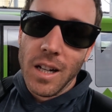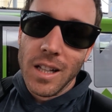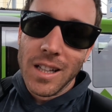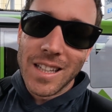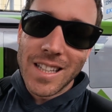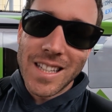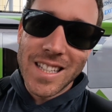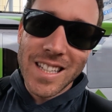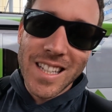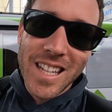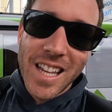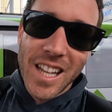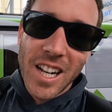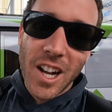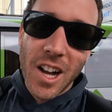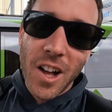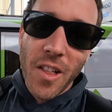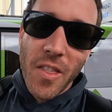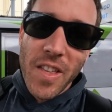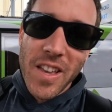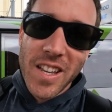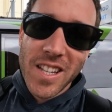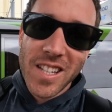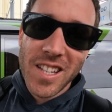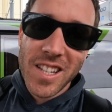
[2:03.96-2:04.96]
Let's get
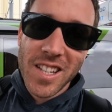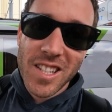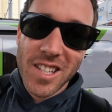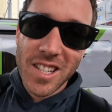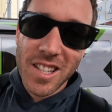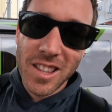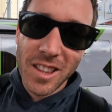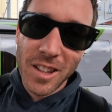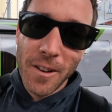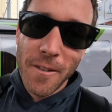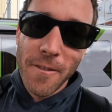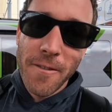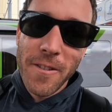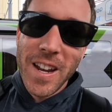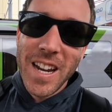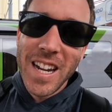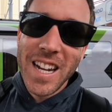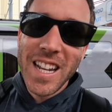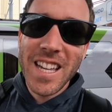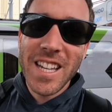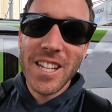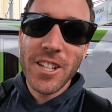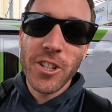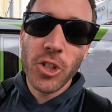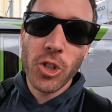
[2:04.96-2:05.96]
on this
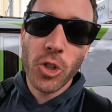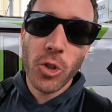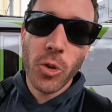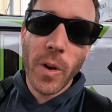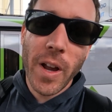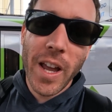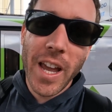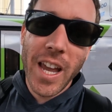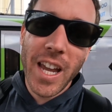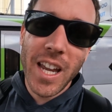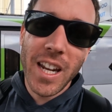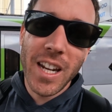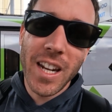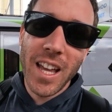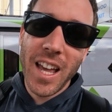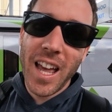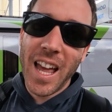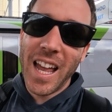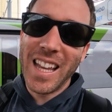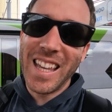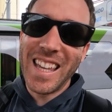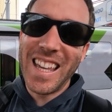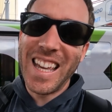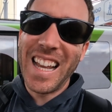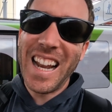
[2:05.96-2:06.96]
Slovenian train
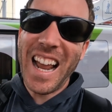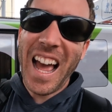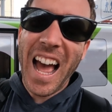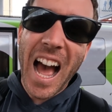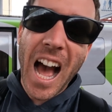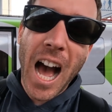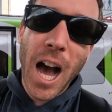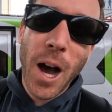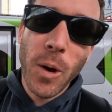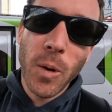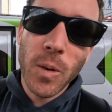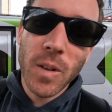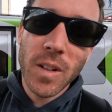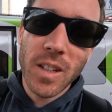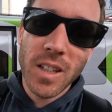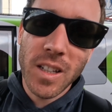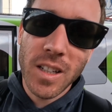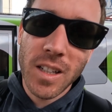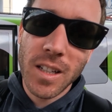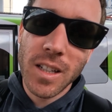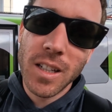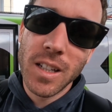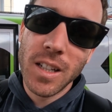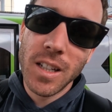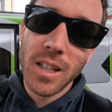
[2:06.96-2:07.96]
and get out
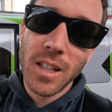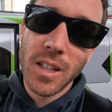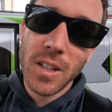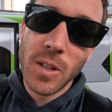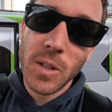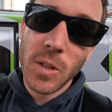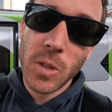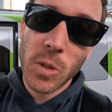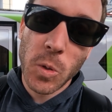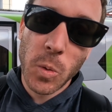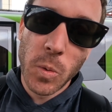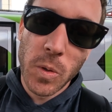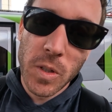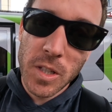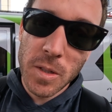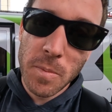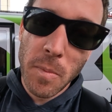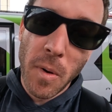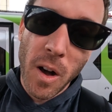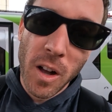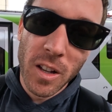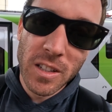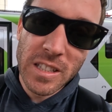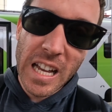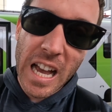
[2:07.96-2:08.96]
to a
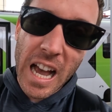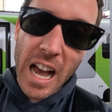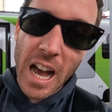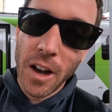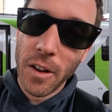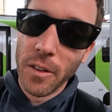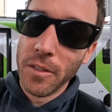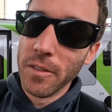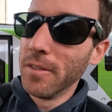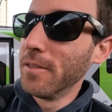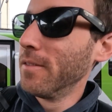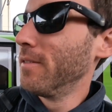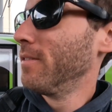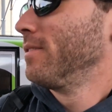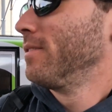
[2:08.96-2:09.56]
small town.